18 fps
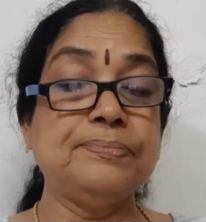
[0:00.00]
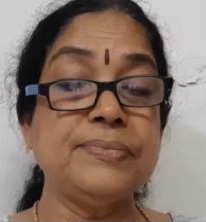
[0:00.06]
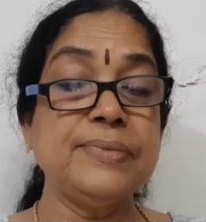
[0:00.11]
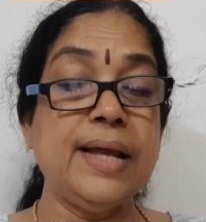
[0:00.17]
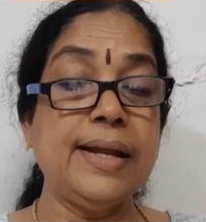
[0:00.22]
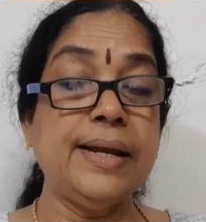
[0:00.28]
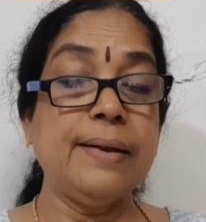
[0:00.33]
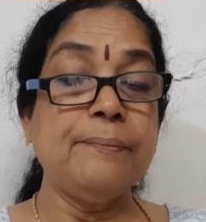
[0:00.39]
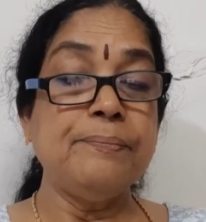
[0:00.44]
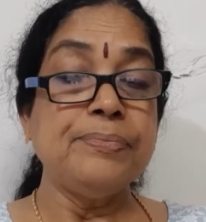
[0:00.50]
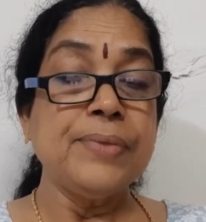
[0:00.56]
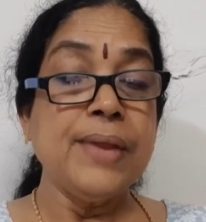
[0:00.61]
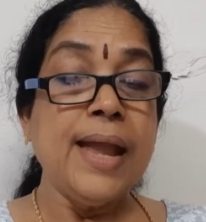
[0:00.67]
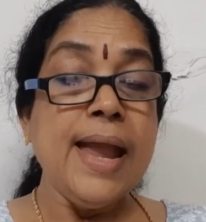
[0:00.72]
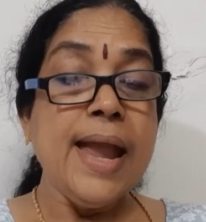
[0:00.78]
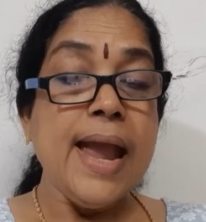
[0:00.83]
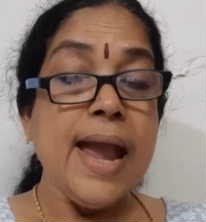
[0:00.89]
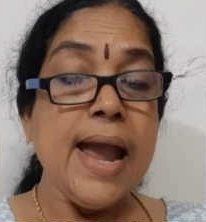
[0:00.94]
Then
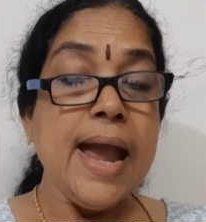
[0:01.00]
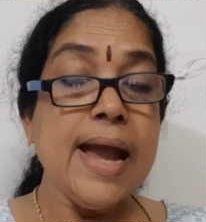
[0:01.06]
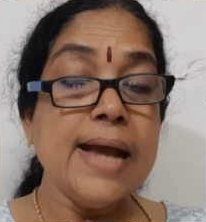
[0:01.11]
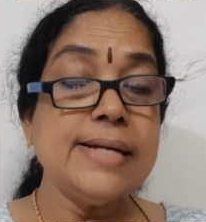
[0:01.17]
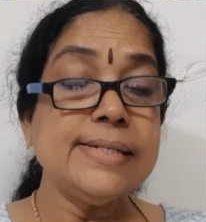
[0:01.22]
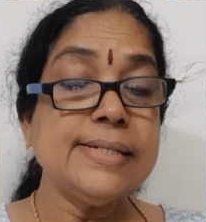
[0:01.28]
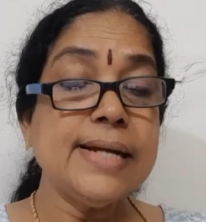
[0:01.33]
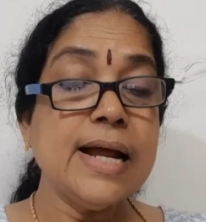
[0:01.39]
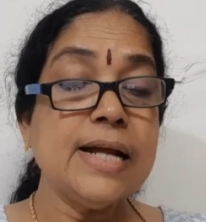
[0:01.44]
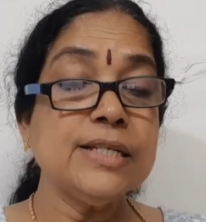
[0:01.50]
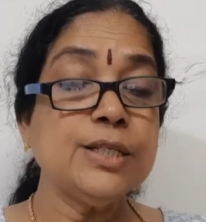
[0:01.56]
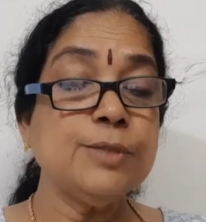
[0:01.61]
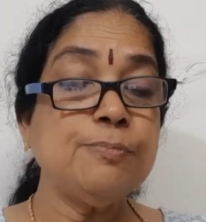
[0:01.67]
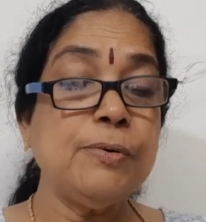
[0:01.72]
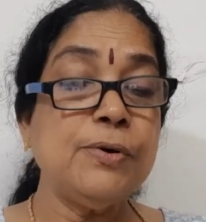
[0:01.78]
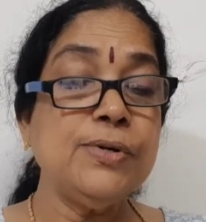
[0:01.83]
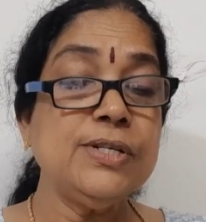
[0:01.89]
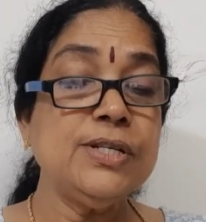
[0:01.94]
air
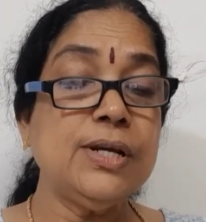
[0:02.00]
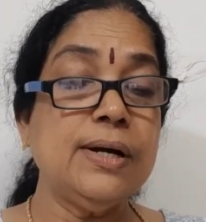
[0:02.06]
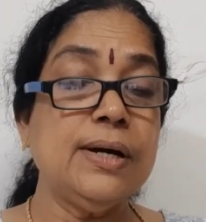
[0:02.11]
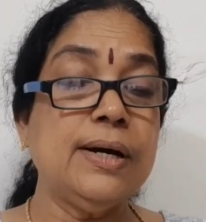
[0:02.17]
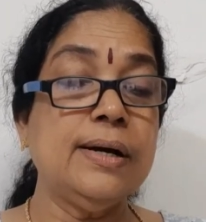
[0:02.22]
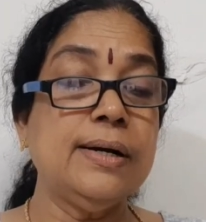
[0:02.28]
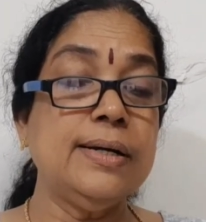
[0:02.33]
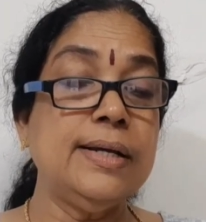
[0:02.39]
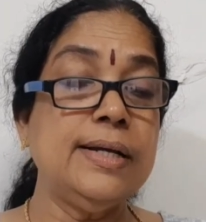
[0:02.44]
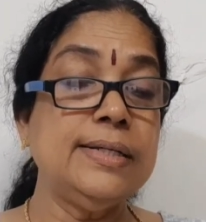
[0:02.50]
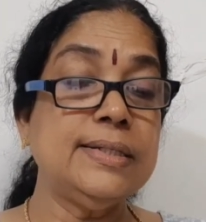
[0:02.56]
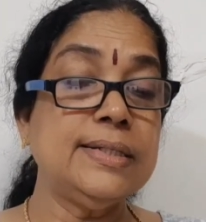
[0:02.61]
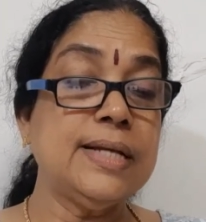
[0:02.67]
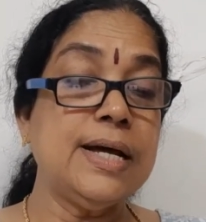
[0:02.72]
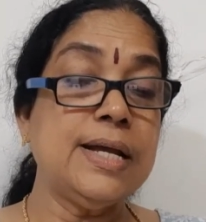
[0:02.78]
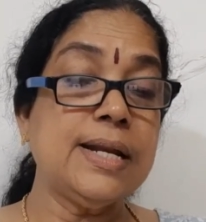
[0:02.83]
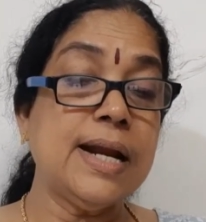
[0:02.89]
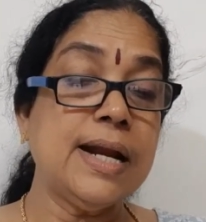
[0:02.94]
transport
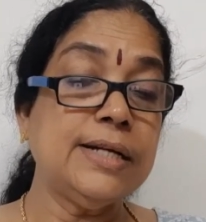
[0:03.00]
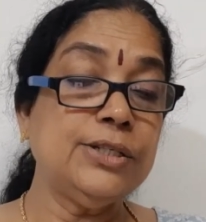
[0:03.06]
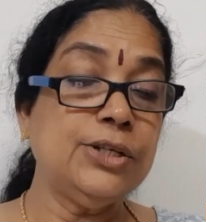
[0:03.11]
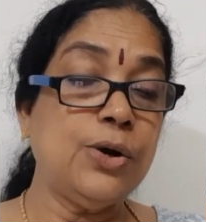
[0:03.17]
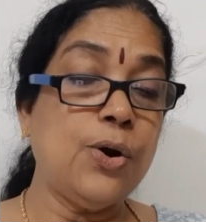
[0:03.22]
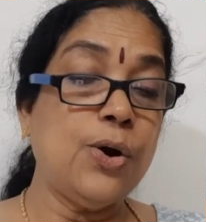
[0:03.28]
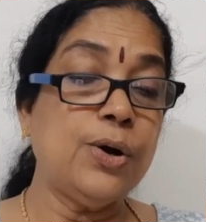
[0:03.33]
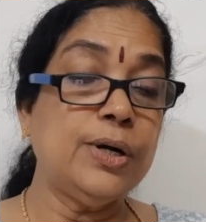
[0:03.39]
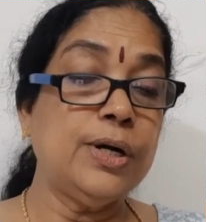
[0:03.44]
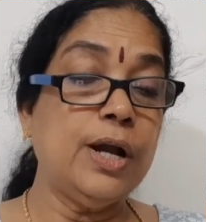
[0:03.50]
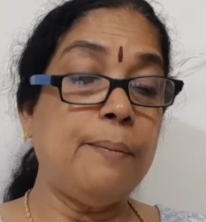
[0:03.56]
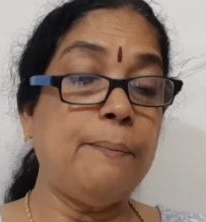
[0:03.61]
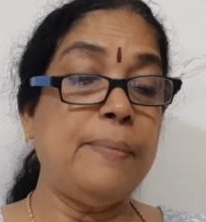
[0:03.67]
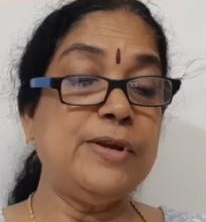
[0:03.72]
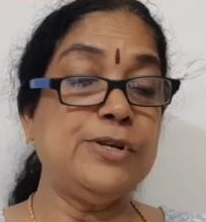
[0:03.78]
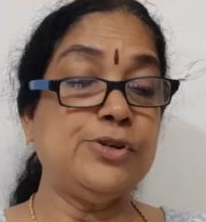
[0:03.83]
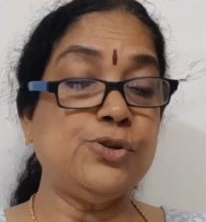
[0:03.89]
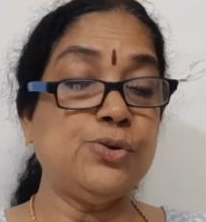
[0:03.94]
is run on
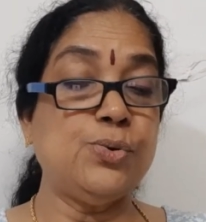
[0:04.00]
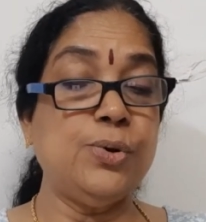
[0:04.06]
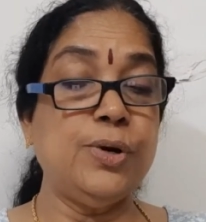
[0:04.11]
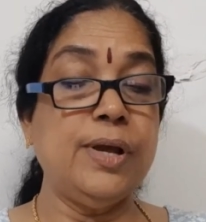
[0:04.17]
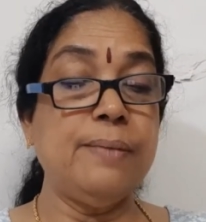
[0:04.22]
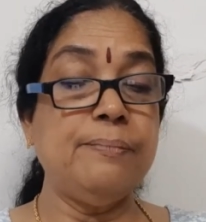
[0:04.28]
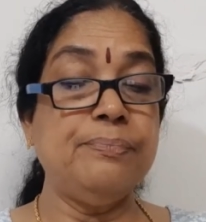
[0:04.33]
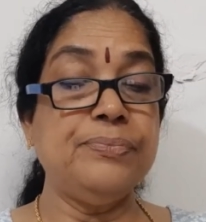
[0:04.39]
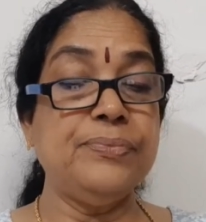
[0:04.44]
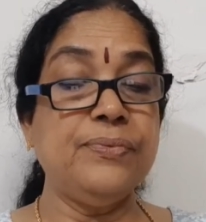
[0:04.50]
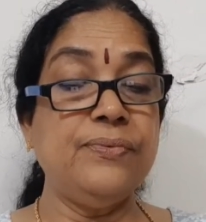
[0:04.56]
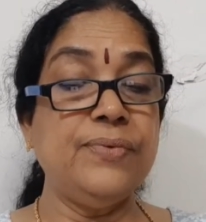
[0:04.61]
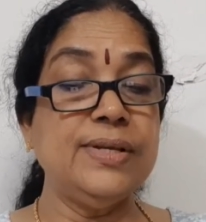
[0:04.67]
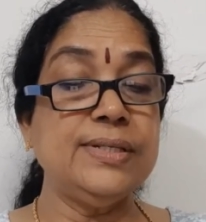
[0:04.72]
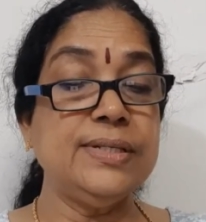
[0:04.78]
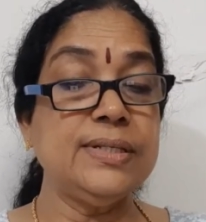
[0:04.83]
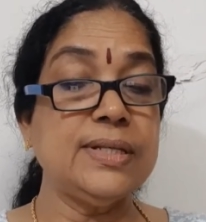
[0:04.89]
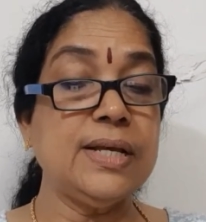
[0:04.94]
petroleum,
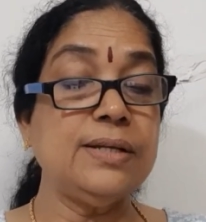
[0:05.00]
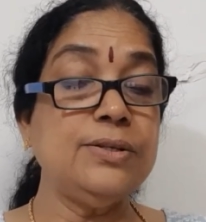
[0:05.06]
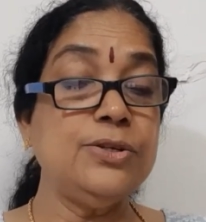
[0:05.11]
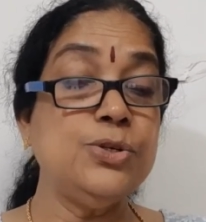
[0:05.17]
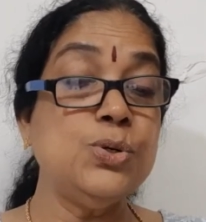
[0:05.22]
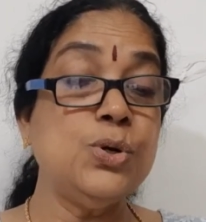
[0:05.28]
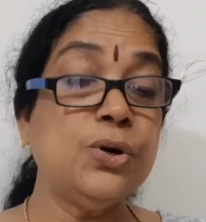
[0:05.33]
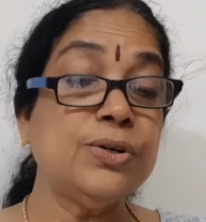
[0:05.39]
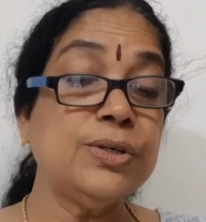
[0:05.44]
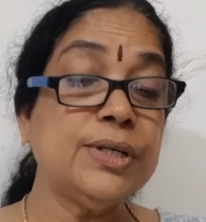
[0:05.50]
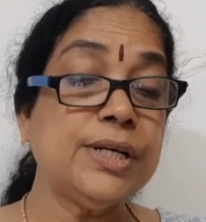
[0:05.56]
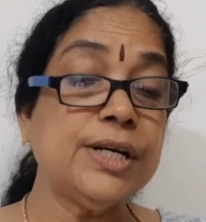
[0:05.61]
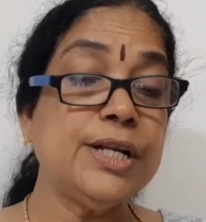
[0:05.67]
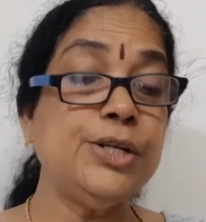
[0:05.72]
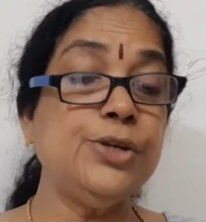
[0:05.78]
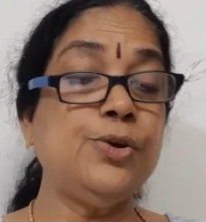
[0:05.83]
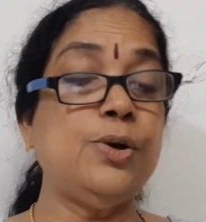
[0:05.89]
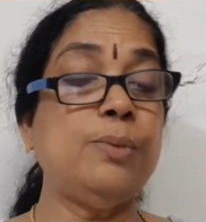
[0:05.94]
which is a
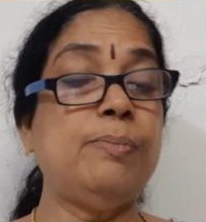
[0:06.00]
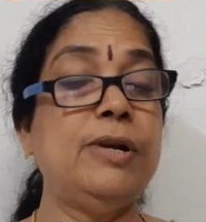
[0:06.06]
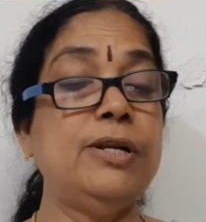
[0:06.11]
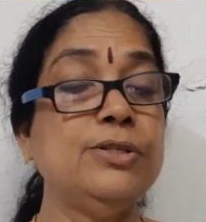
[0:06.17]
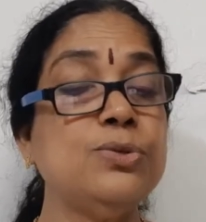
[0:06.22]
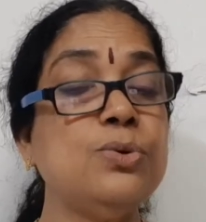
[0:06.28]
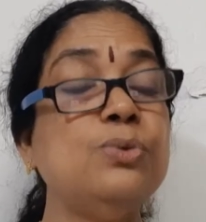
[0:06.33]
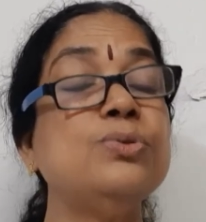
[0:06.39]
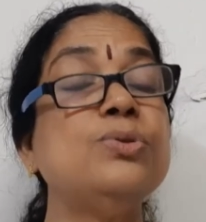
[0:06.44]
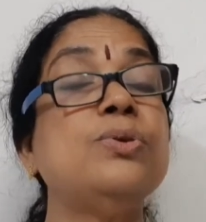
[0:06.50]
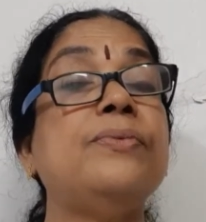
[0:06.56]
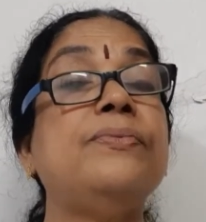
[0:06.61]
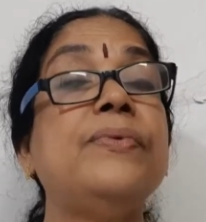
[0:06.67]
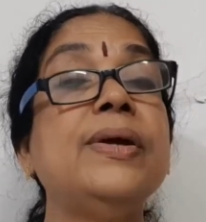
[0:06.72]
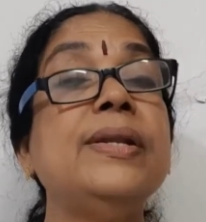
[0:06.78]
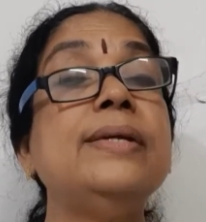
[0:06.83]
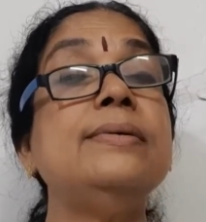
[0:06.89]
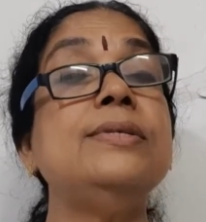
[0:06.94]
non-renewable source
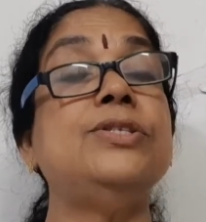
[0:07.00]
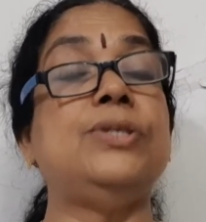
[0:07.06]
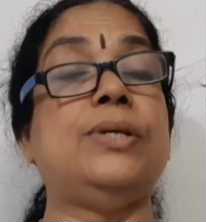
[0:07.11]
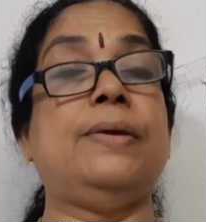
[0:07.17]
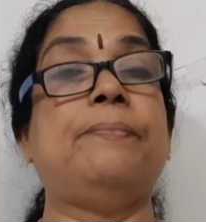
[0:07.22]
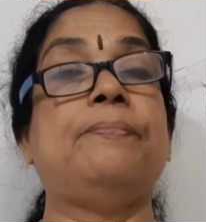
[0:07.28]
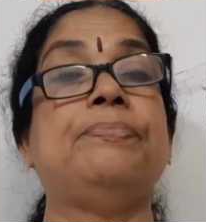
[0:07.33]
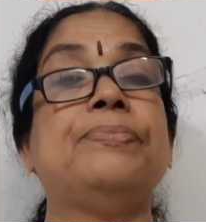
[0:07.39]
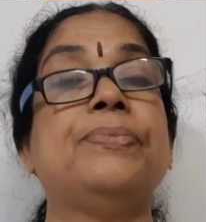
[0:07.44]
of energy.